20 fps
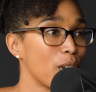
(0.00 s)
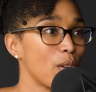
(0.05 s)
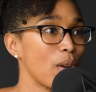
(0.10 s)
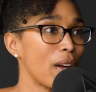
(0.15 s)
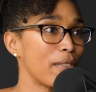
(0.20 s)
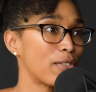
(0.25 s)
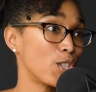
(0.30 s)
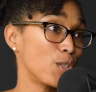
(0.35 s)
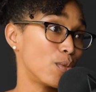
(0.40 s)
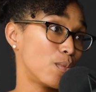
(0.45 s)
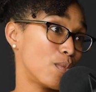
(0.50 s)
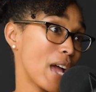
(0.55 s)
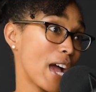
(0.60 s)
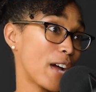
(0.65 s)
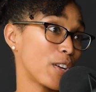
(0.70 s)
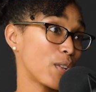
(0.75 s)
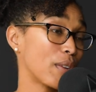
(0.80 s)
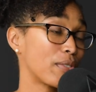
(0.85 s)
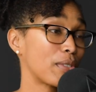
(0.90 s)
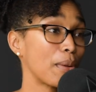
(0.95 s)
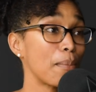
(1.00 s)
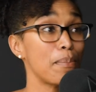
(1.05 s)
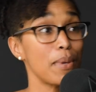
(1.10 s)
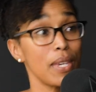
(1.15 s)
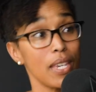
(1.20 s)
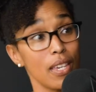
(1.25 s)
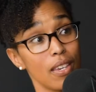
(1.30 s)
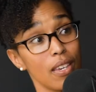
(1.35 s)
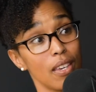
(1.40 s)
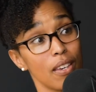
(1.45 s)
do you have to
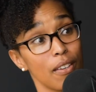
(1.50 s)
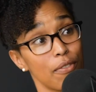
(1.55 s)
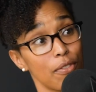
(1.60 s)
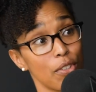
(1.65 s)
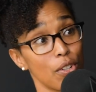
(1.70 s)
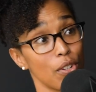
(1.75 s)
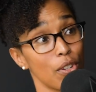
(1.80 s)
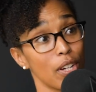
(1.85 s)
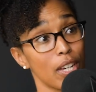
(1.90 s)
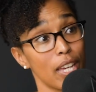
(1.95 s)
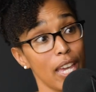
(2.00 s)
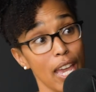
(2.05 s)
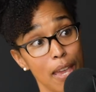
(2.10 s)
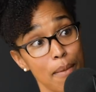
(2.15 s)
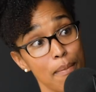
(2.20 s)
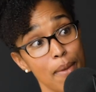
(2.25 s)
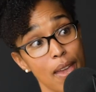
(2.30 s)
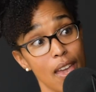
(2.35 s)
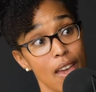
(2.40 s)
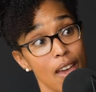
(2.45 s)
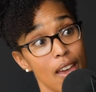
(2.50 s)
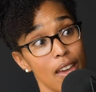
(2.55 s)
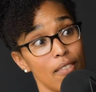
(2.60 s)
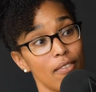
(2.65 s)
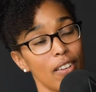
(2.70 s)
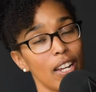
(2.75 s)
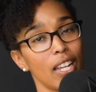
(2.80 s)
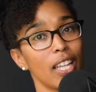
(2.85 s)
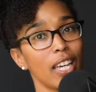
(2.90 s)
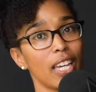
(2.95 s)
be if you're a gay man,
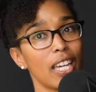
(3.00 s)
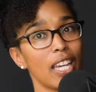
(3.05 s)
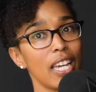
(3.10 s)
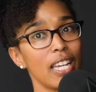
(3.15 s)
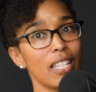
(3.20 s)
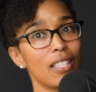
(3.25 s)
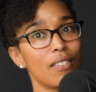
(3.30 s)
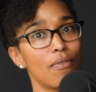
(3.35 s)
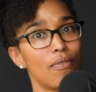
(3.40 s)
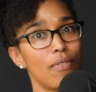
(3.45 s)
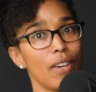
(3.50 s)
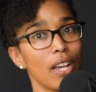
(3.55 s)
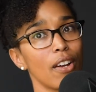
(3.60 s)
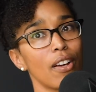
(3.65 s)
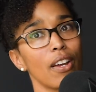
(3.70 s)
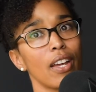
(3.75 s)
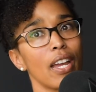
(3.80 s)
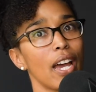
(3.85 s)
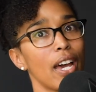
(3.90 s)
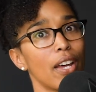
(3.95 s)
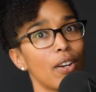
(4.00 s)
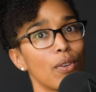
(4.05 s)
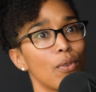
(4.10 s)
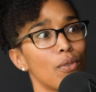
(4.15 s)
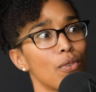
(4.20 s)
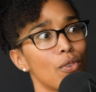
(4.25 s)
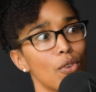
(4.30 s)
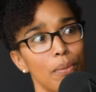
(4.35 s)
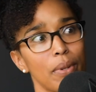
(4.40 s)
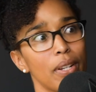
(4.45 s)
right? It's very
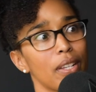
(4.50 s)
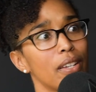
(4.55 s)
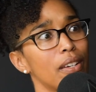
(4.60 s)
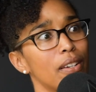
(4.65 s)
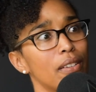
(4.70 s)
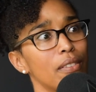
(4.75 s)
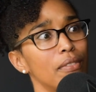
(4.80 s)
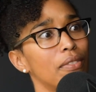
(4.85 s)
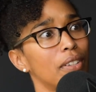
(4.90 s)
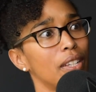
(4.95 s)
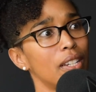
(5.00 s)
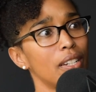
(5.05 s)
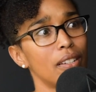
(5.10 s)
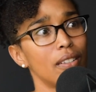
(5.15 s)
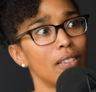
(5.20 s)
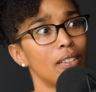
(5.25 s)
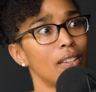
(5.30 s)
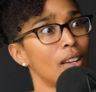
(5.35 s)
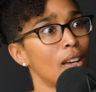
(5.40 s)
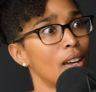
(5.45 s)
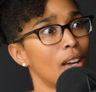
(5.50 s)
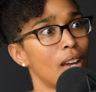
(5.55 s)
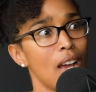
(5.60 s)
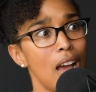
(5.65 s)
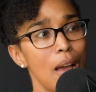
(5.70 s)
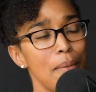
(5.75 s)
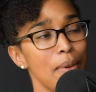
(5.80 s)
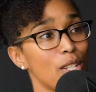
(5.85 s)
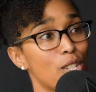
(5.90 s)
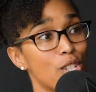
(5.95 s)
heteronormative, and
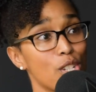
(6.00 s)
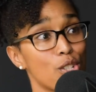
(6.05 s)
it's